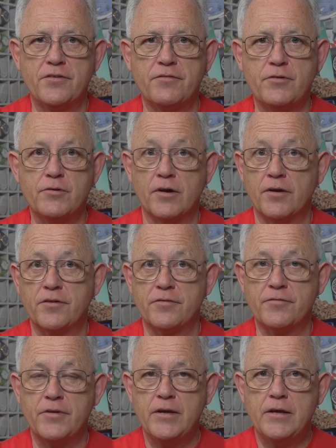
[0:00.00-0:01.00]
If you guys
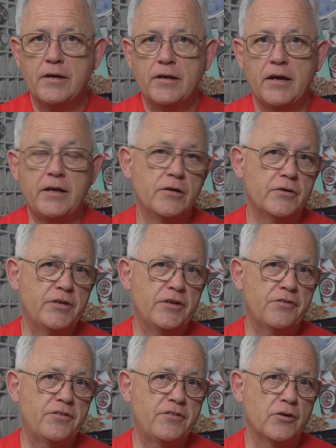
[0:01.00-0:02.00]
have any
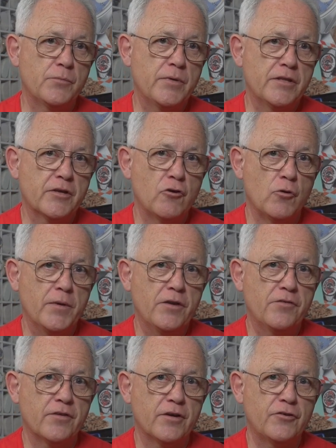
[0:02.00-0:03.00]
ideas, to tell me in the
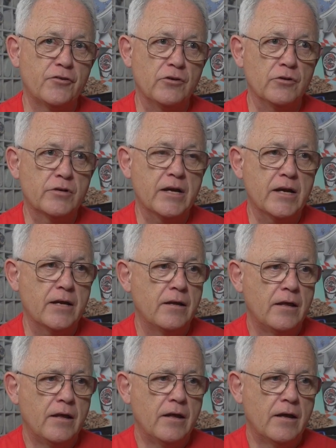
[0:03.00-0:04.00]
comments that I should look at.
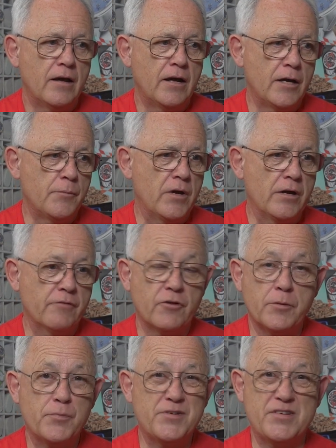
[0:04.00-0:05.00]
I've got
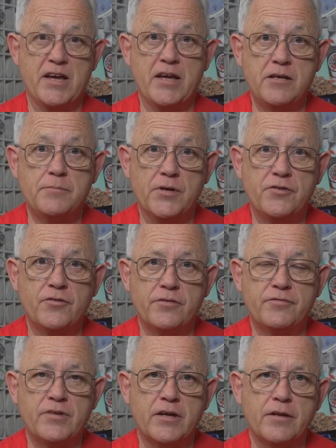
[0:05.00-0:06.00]
a pretend budget
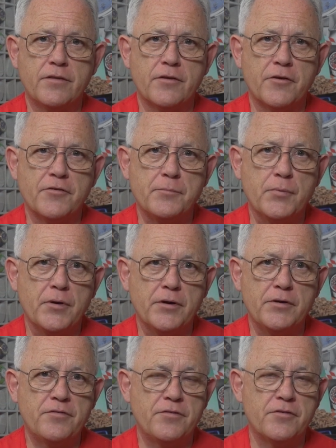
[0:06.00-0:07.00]
of
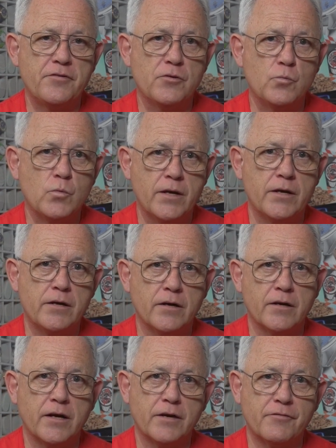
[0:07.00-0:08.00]
£10,000. There's no way
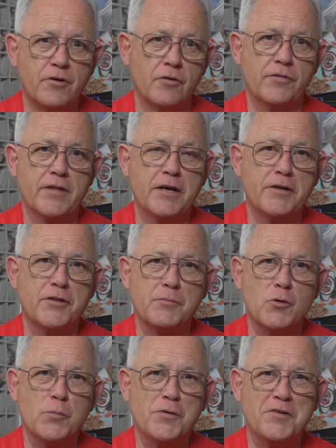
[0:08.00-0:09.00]
I have got that at the
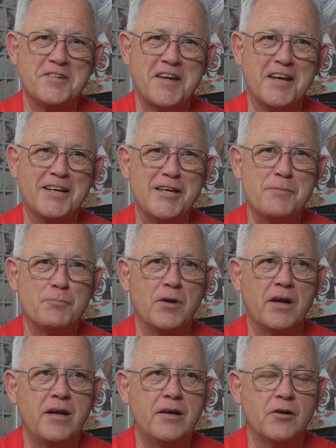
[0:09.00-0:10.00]
moment, sadly, but
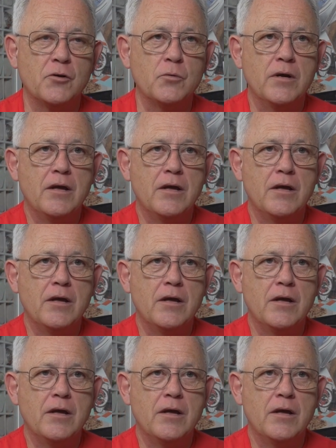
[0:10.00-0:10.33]
hey ho,